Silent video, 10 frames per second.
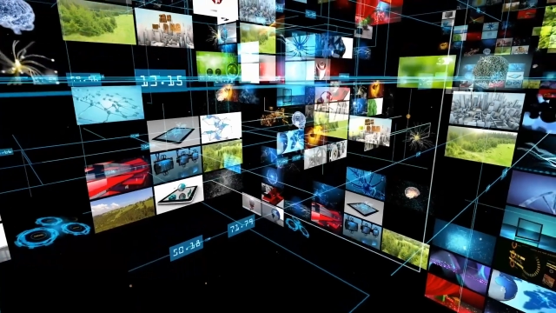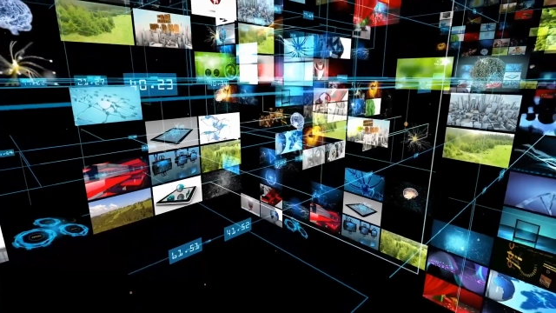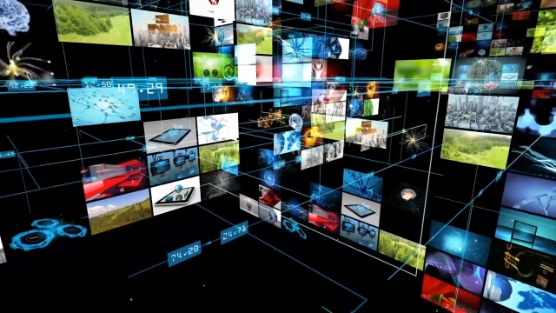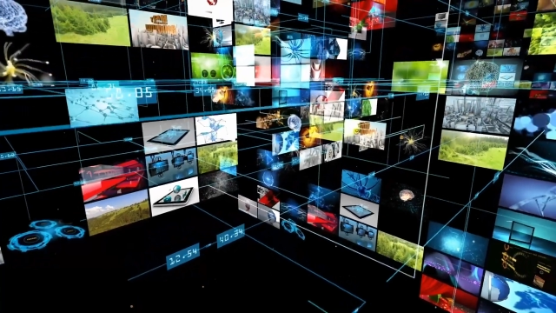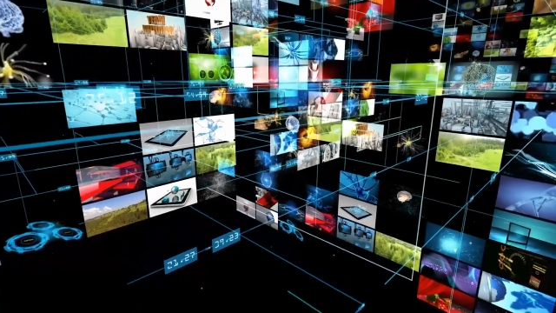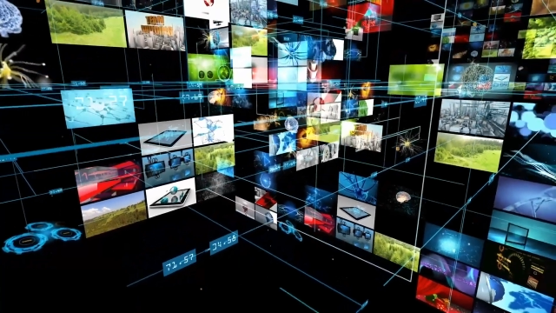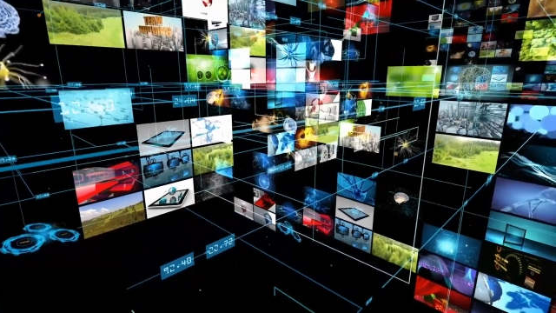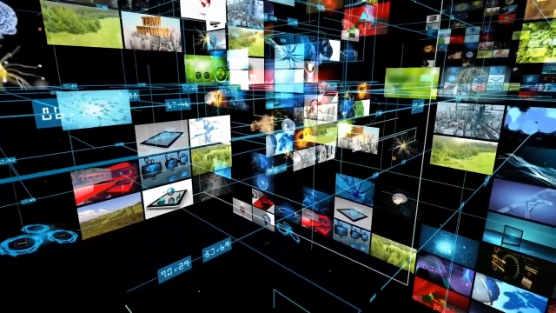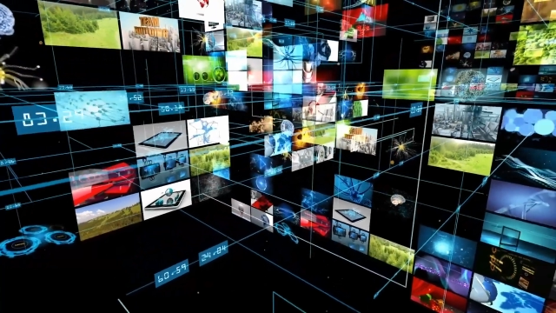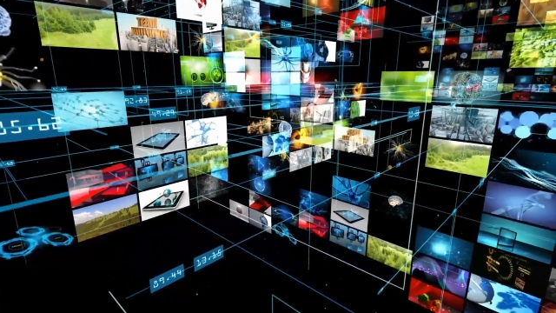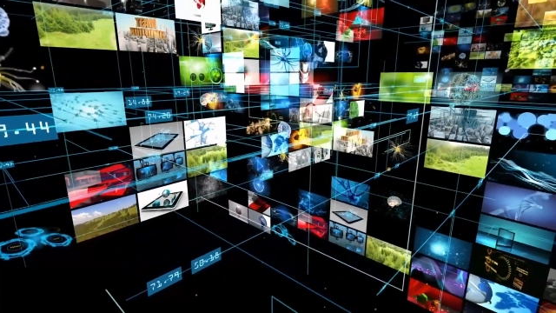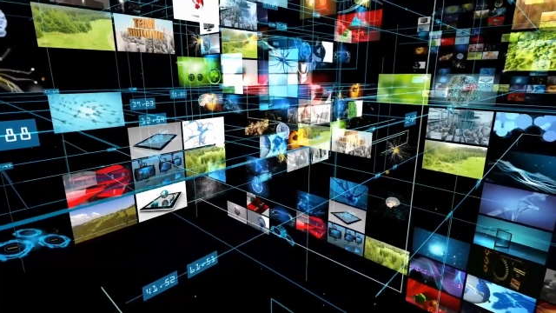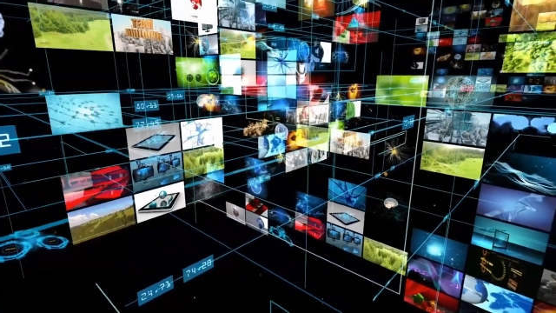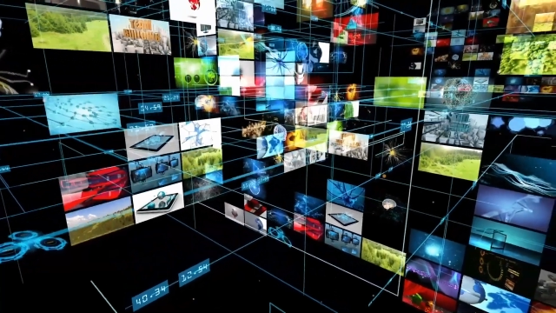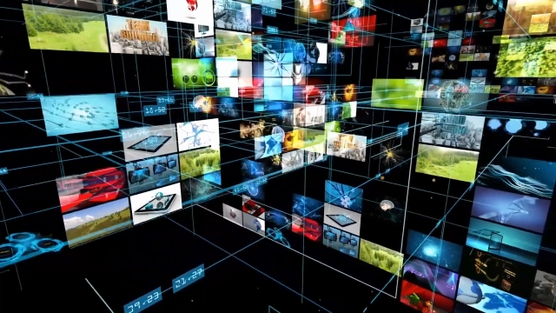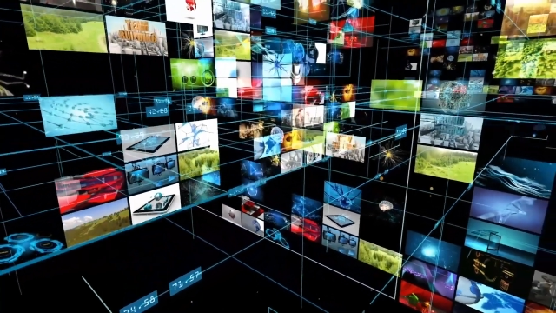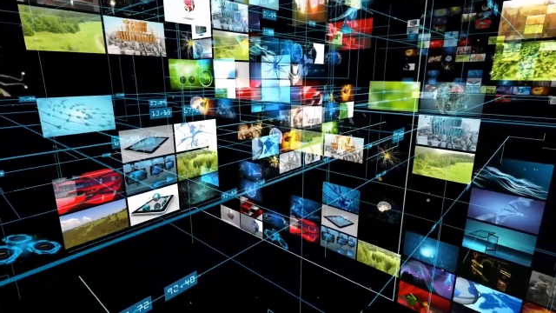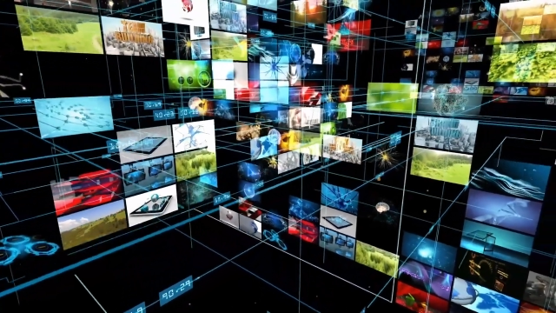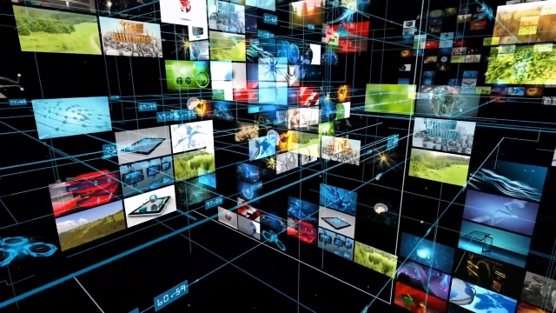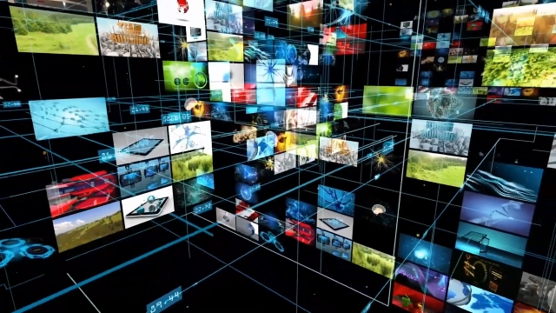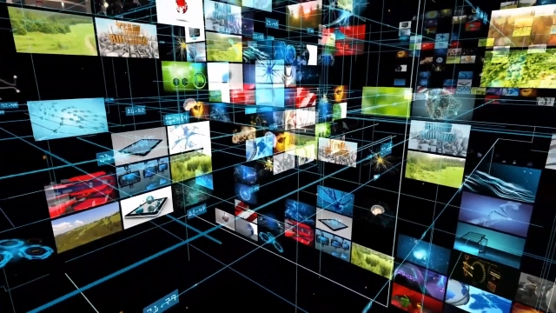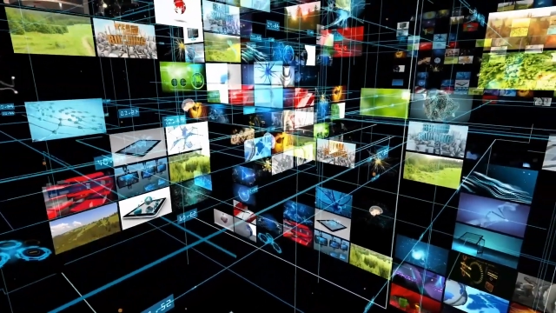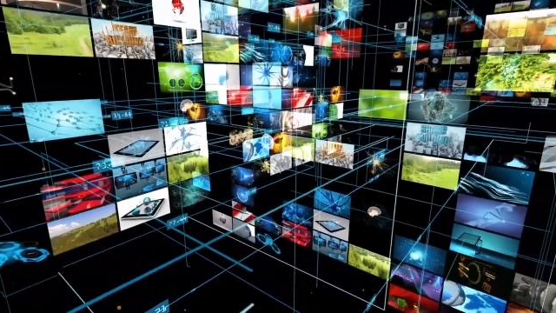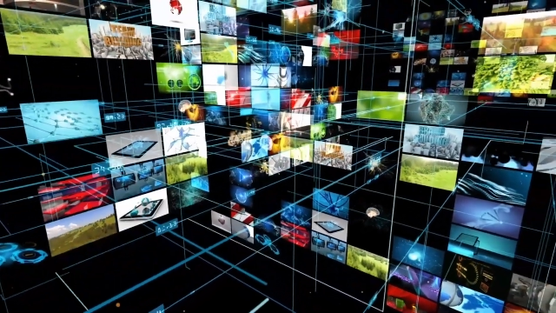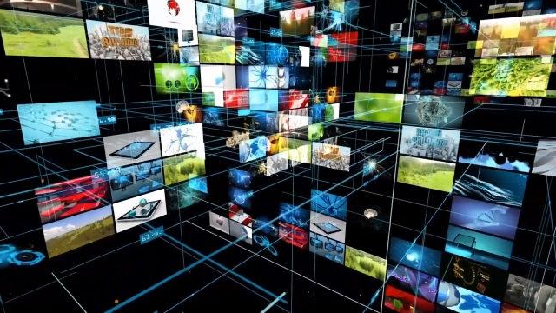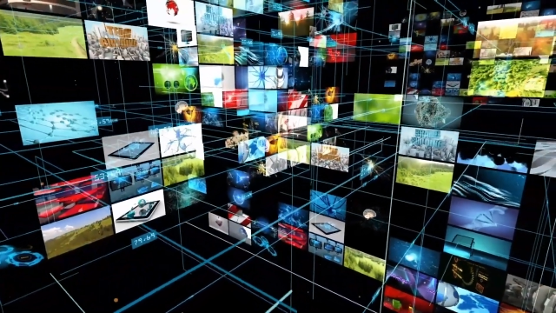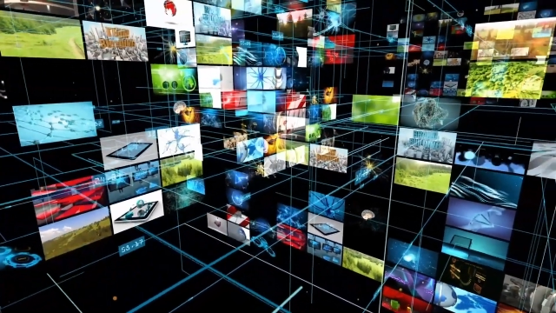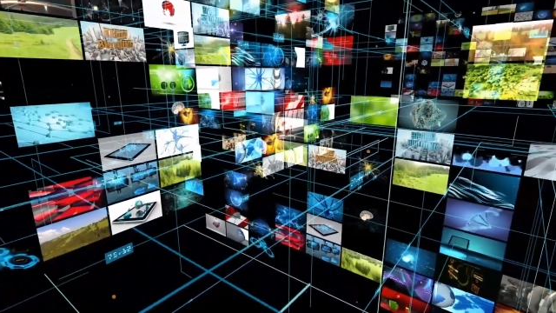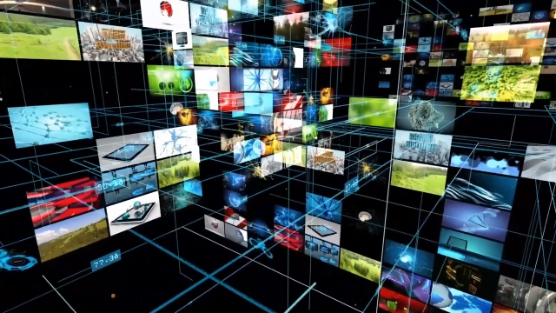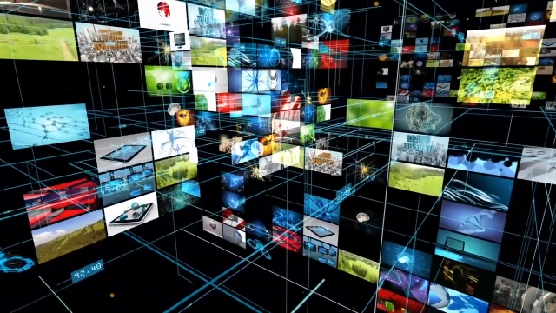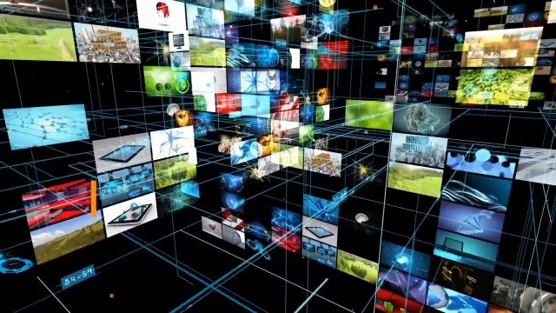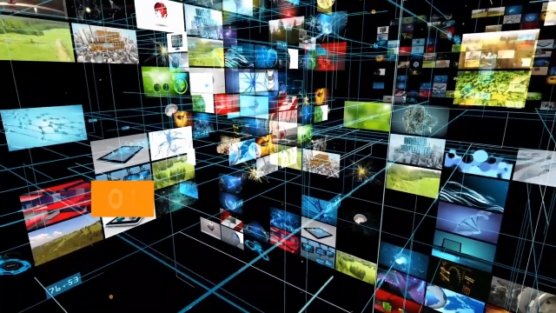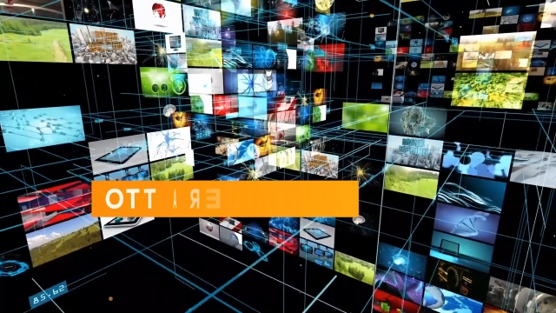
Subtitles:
(no speaker visible)